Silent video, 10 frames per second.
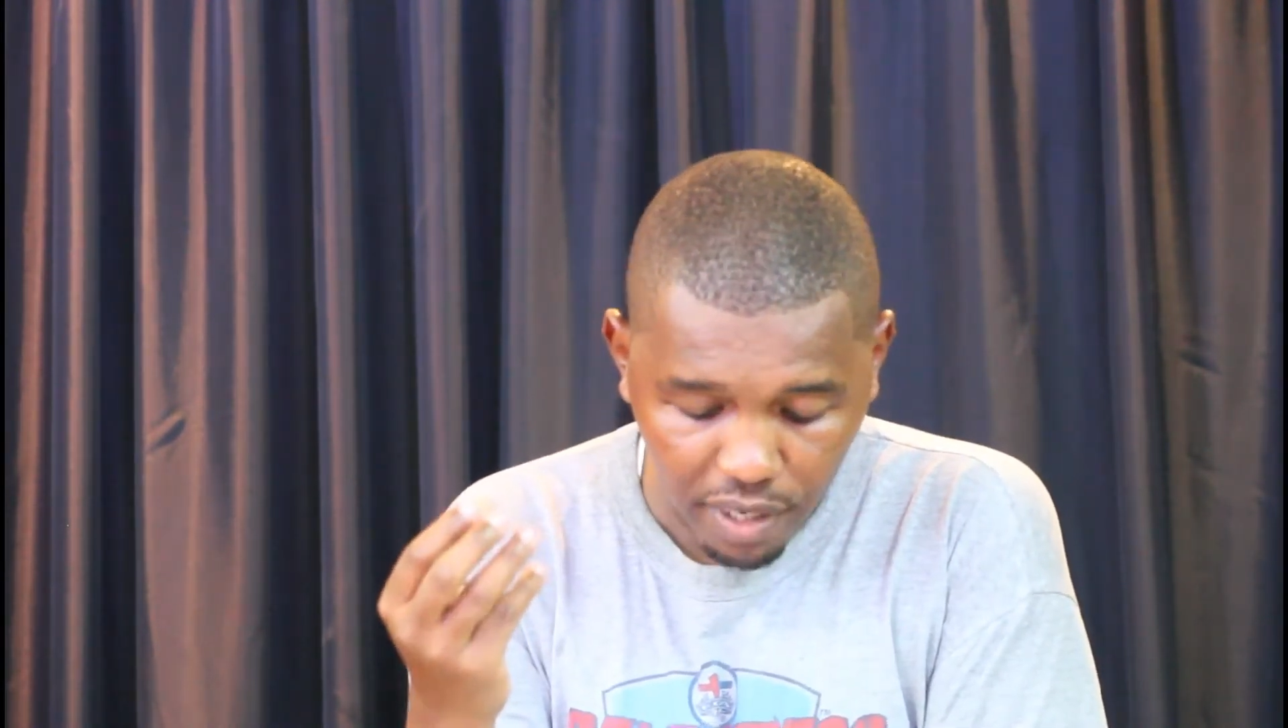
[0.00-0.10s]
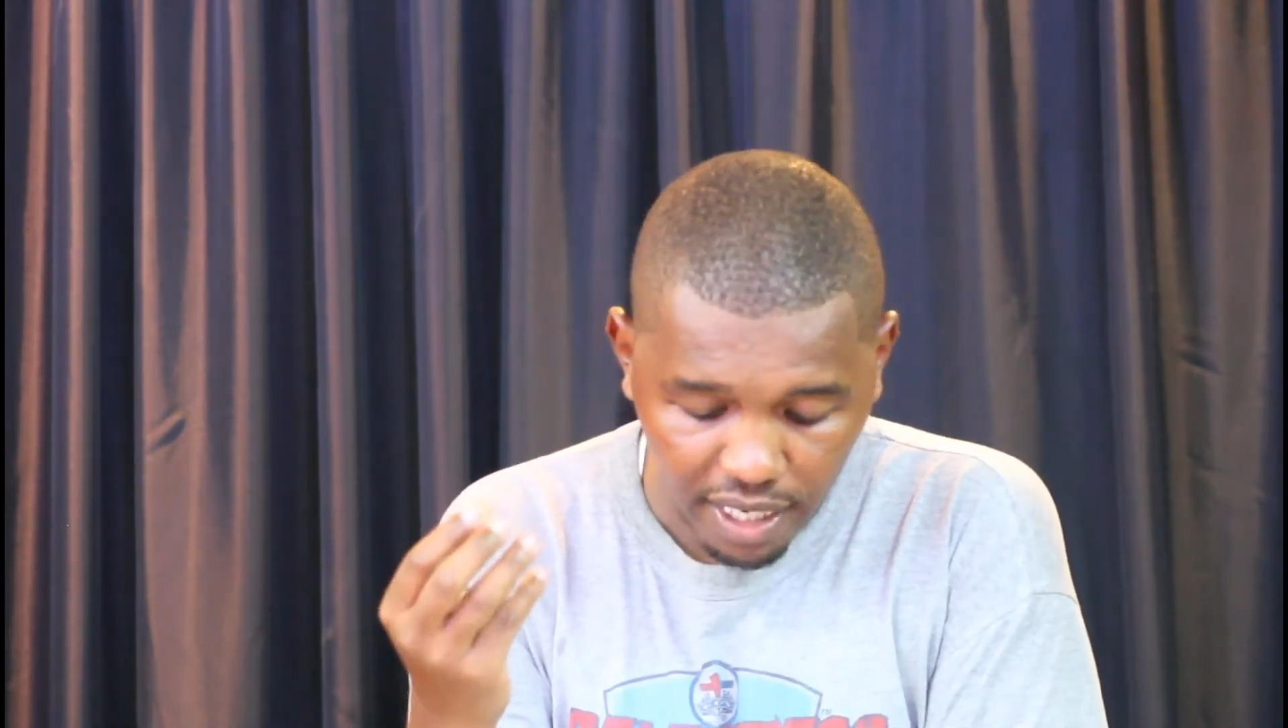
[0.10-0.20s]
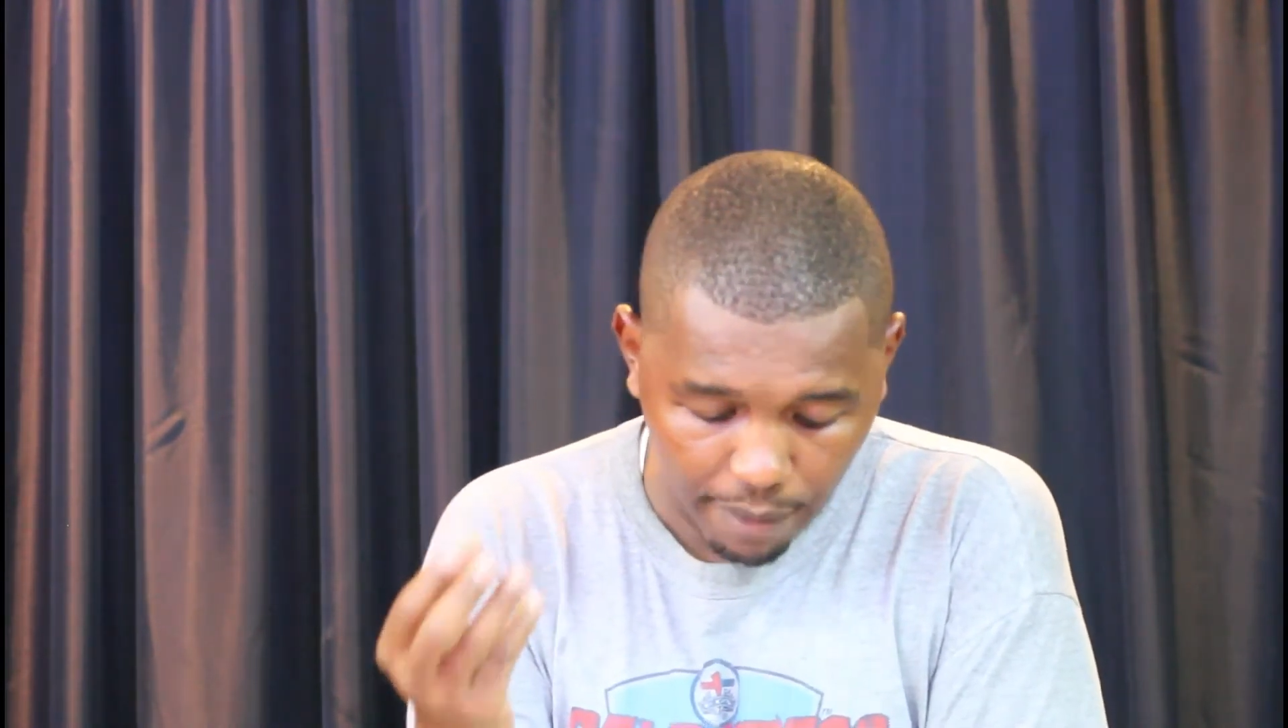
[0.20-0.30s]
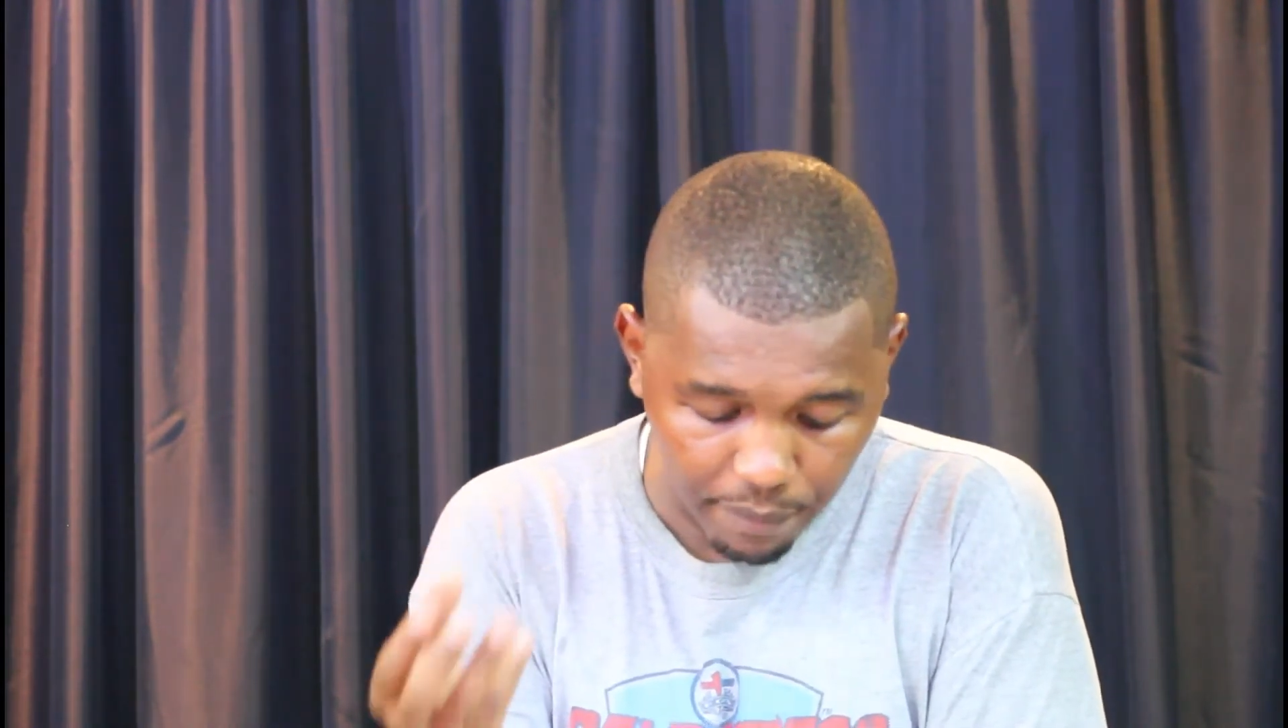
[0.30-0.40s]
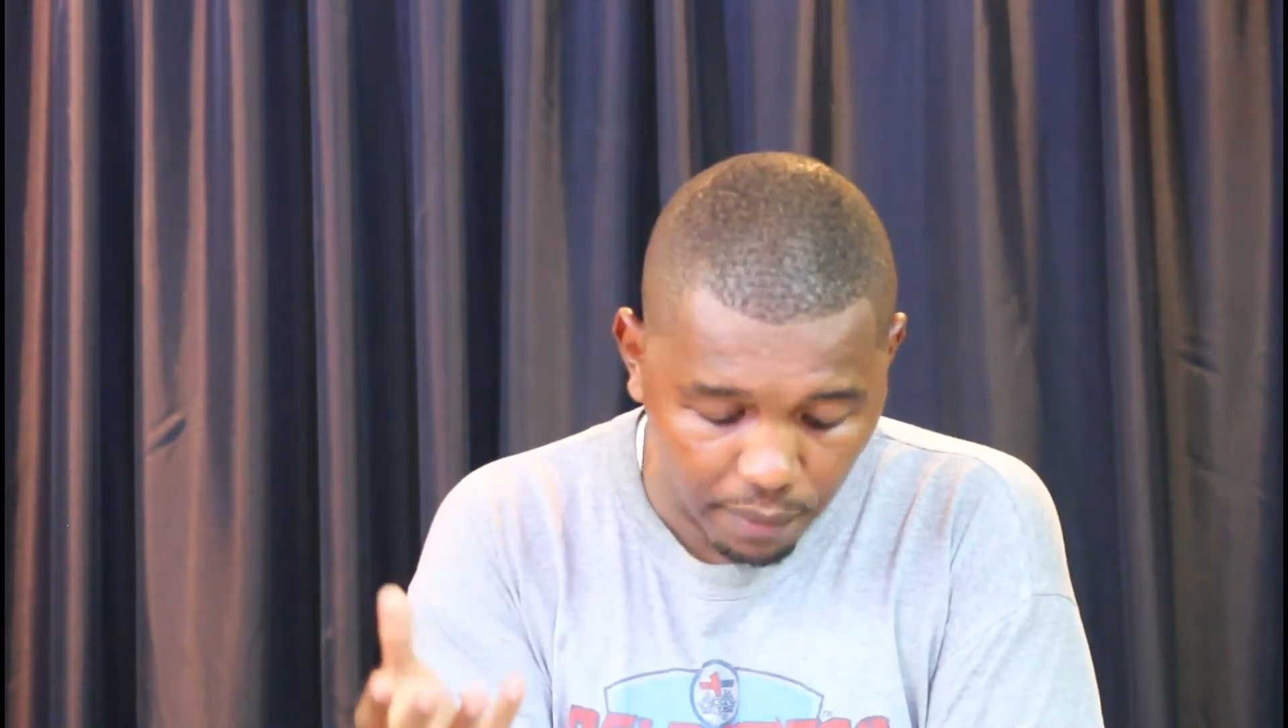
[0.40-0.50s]

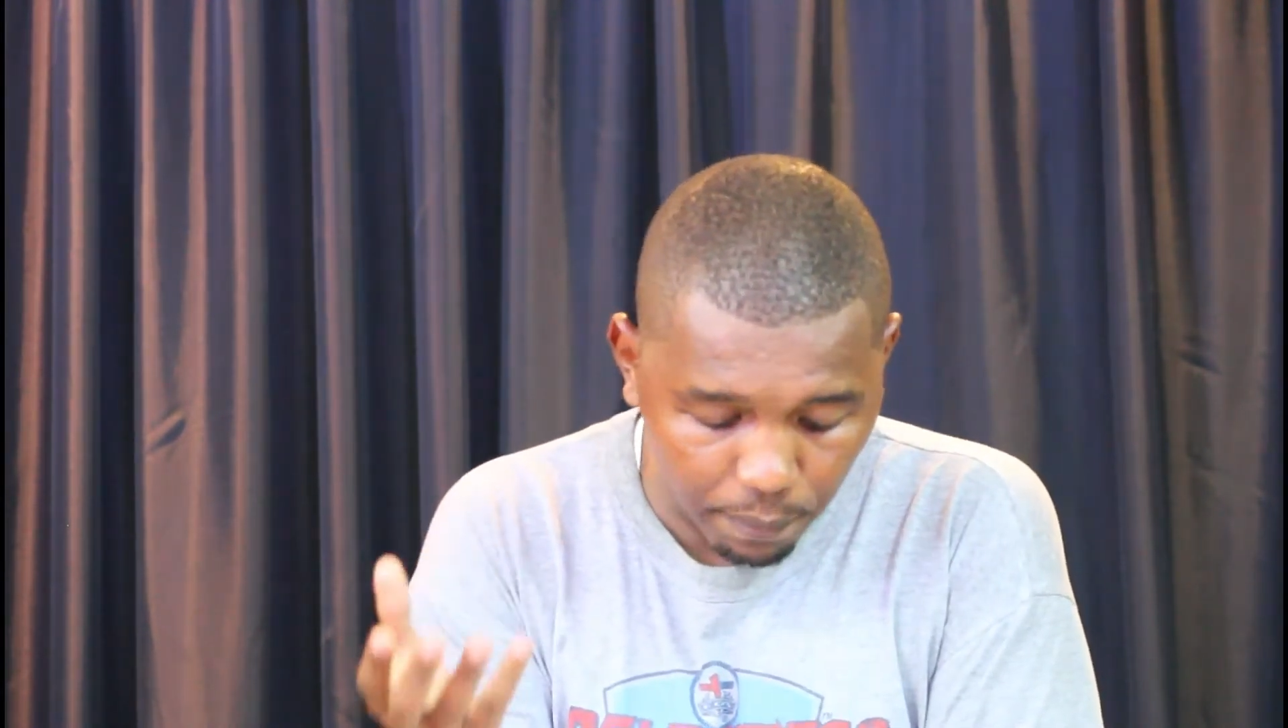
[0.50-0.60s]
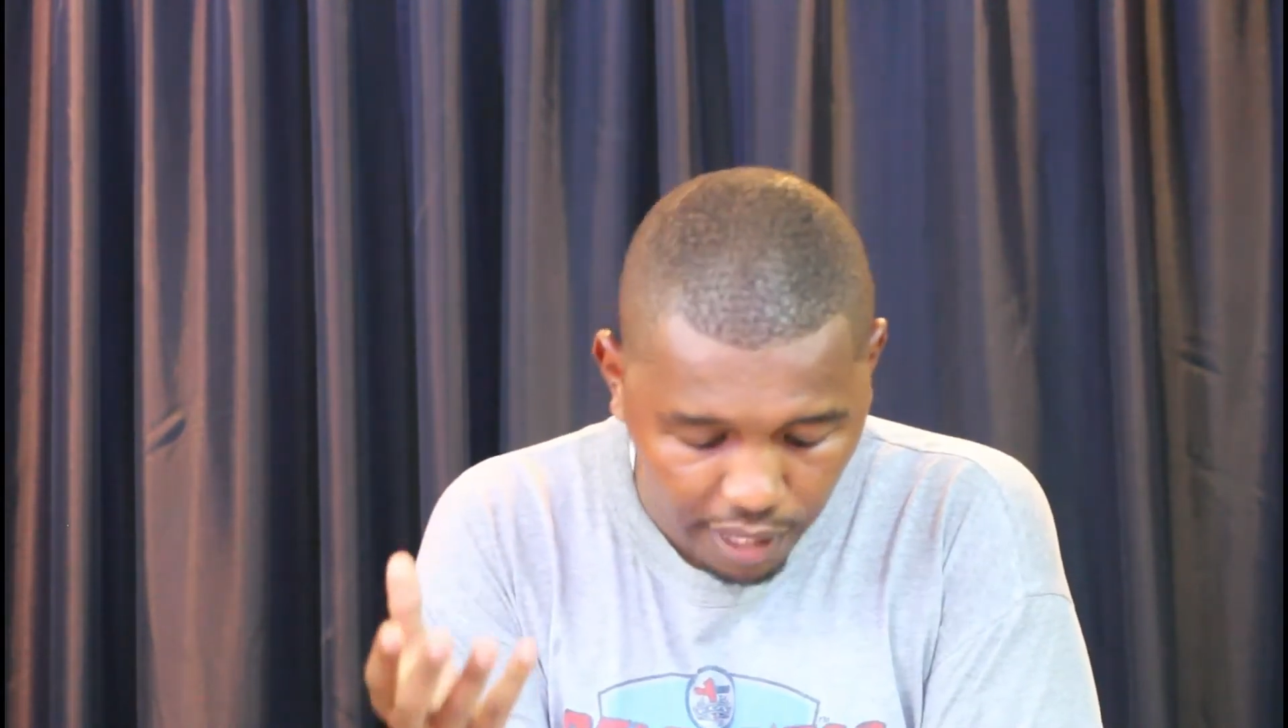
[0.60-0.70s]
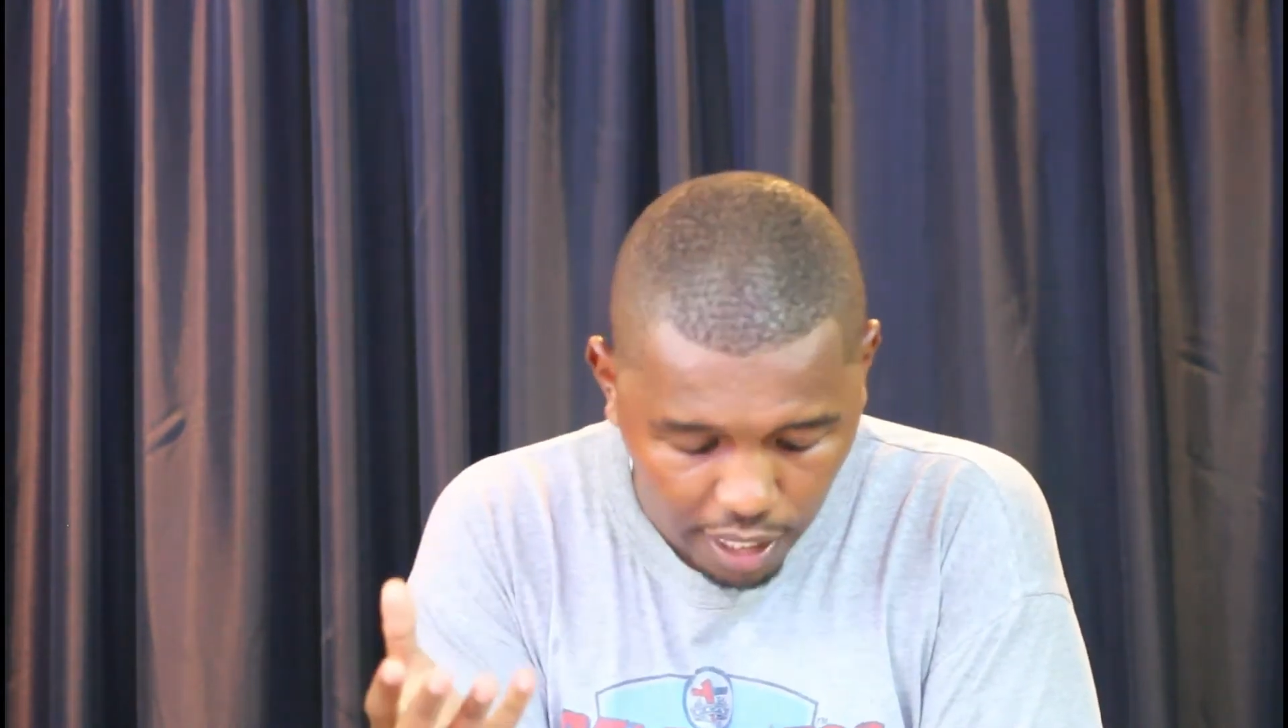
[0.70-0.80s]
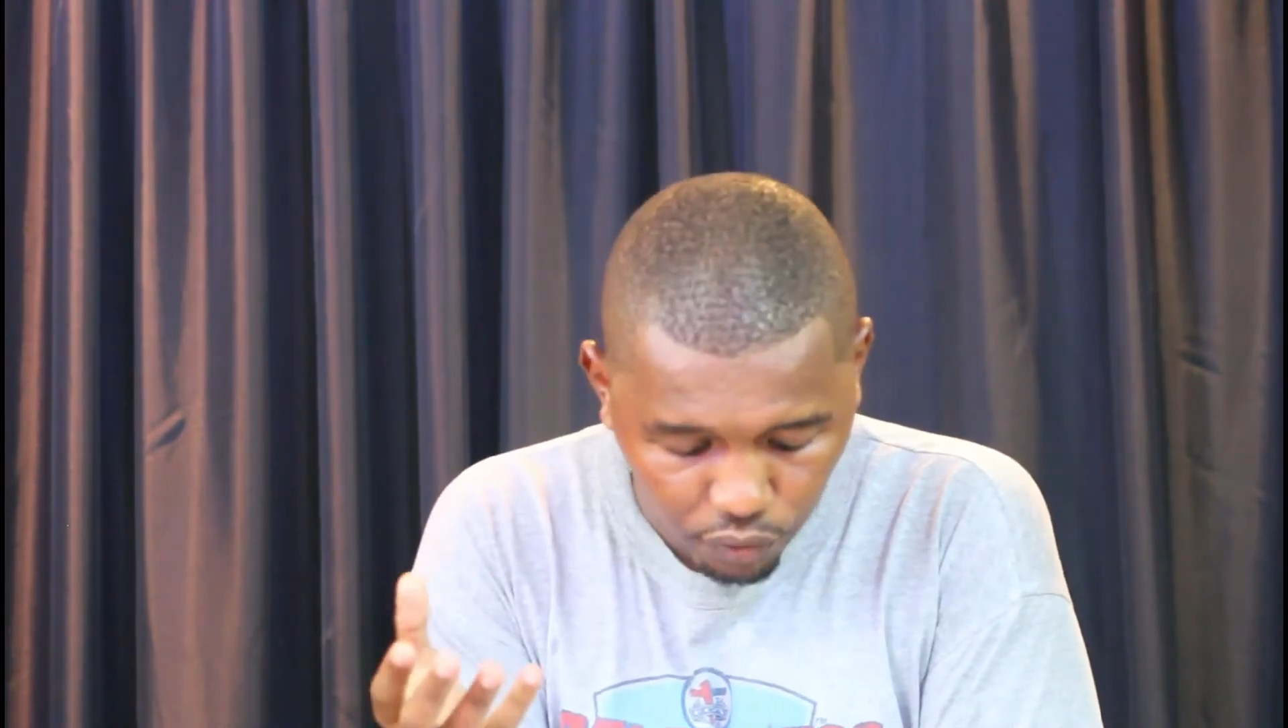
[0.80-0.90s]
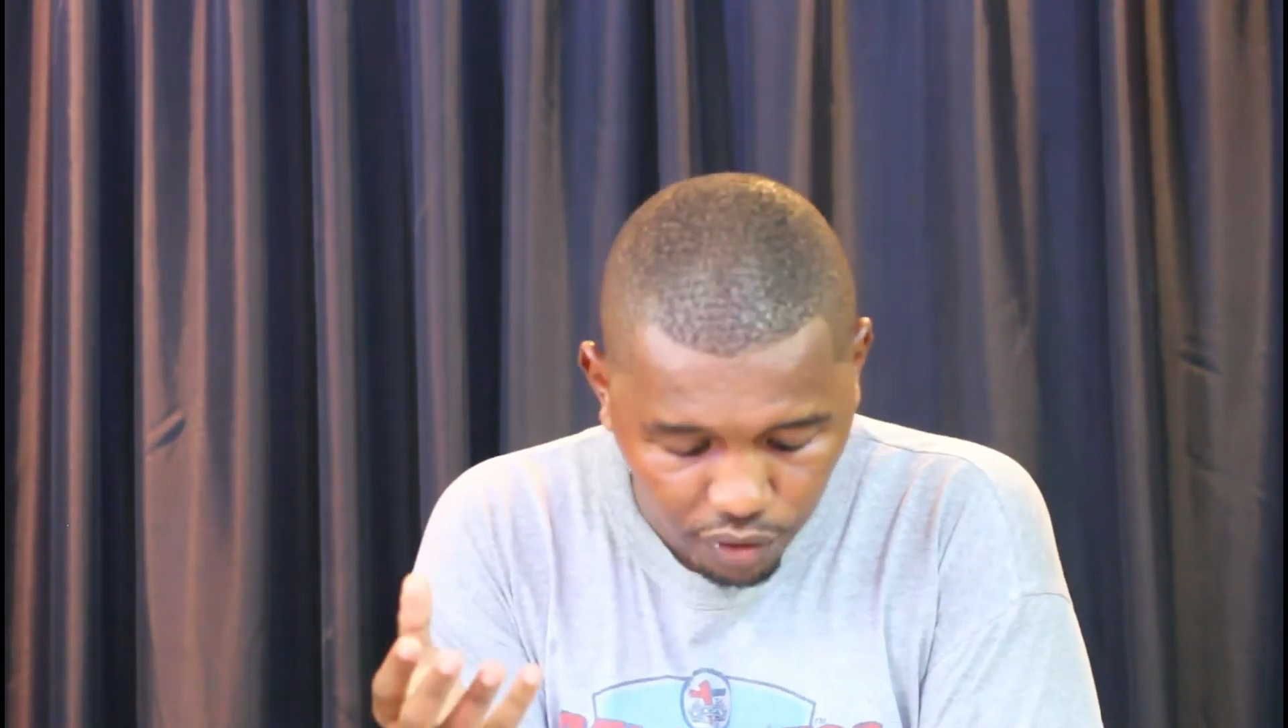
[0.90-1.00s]
becoming
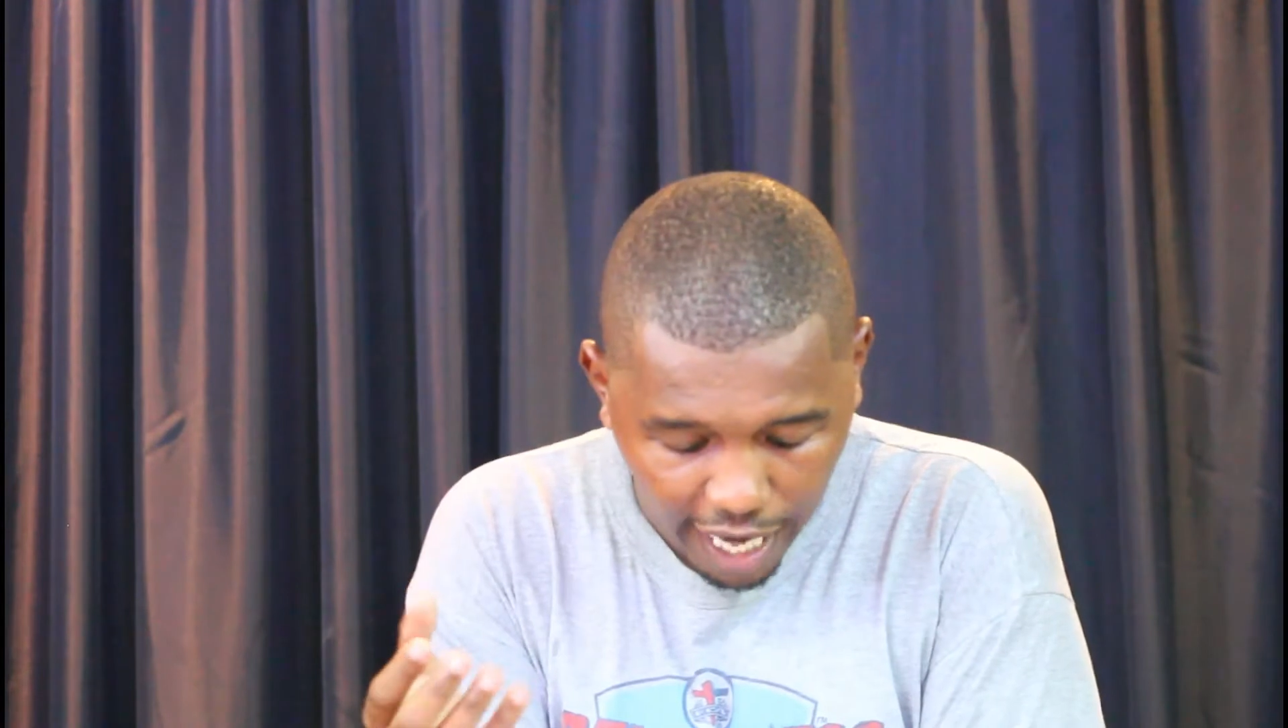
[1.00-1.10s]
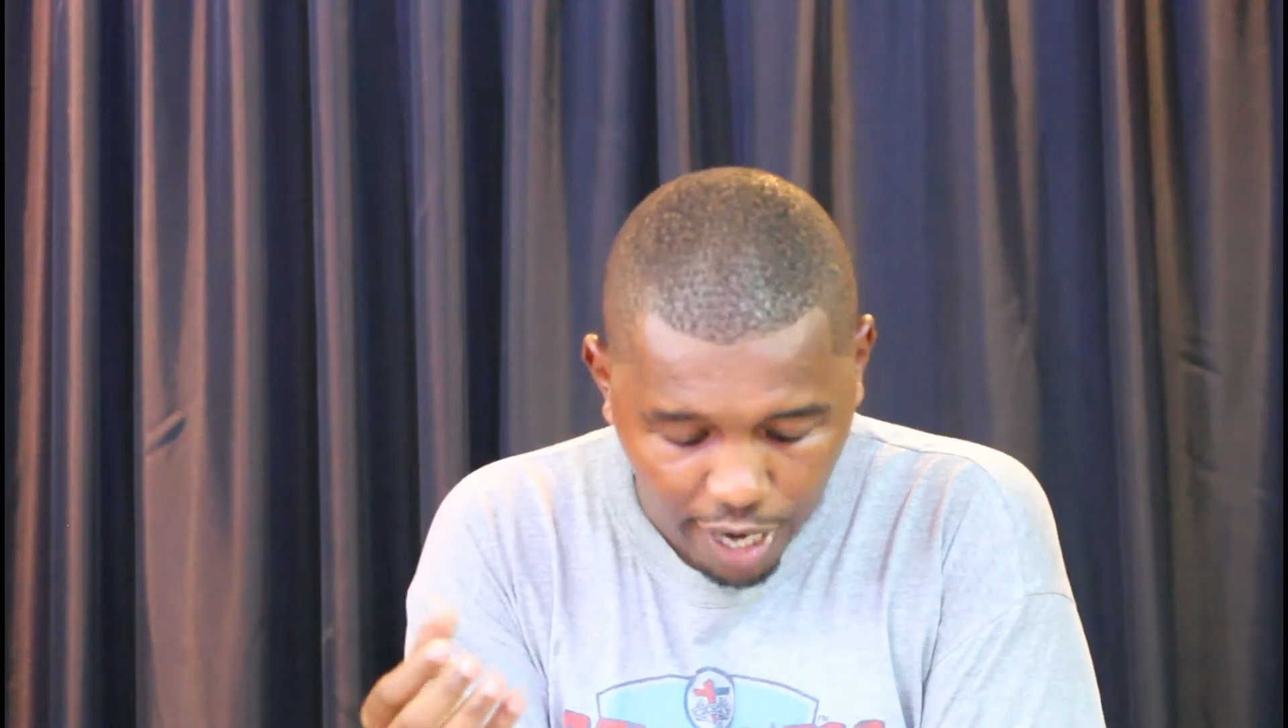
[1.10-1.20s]
proud,